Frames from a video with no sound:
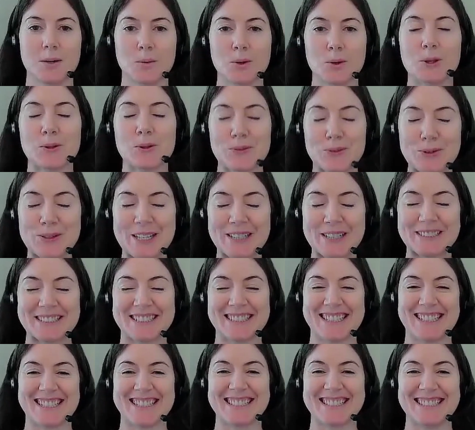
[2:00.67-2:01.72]
one of the few
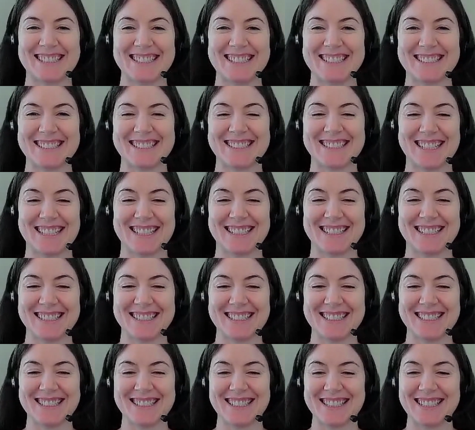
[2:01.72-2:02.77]
downsides, is that
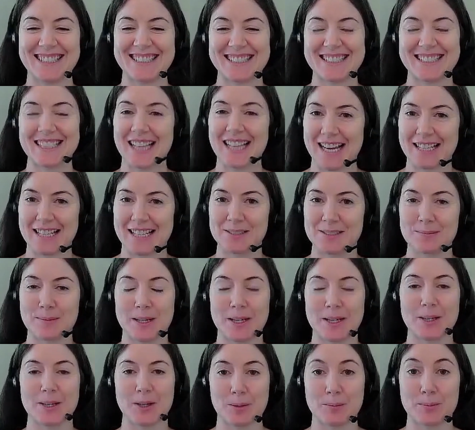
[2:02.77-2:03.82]
it is lagged
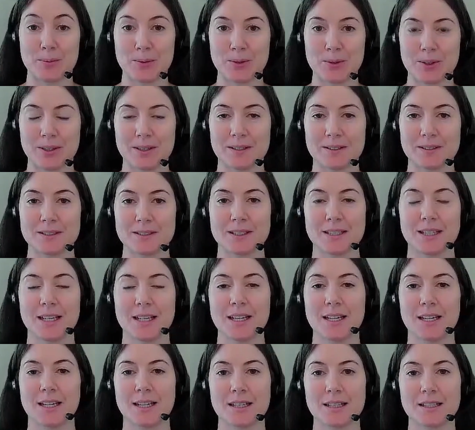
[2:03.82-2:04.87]
by a couple years.
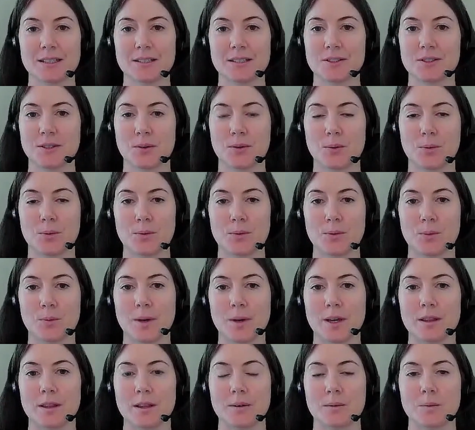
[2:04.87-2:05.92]
So the
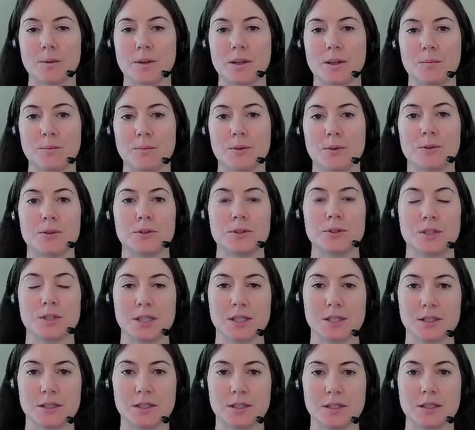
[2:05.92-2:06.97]
way that we produce
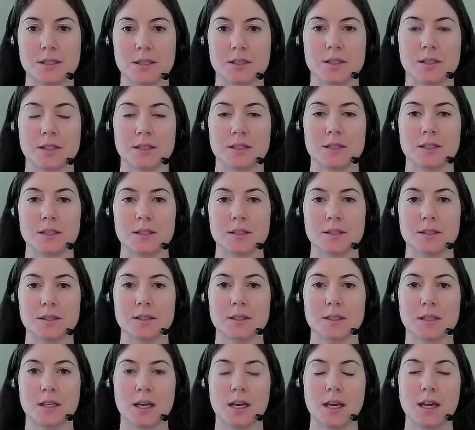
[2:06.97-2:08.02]
these statistics
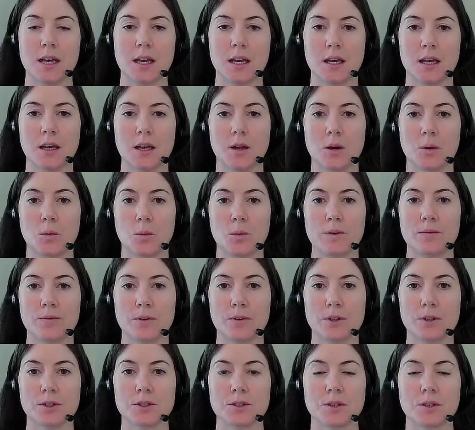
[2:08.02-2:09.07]
is we
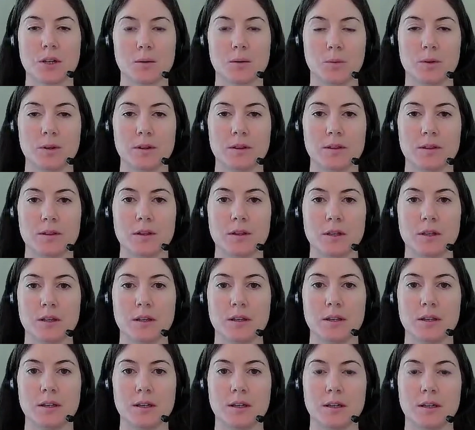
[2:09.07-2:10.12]
first start with
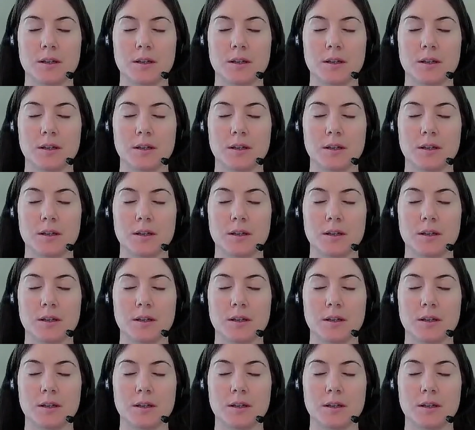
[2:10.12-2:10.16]
the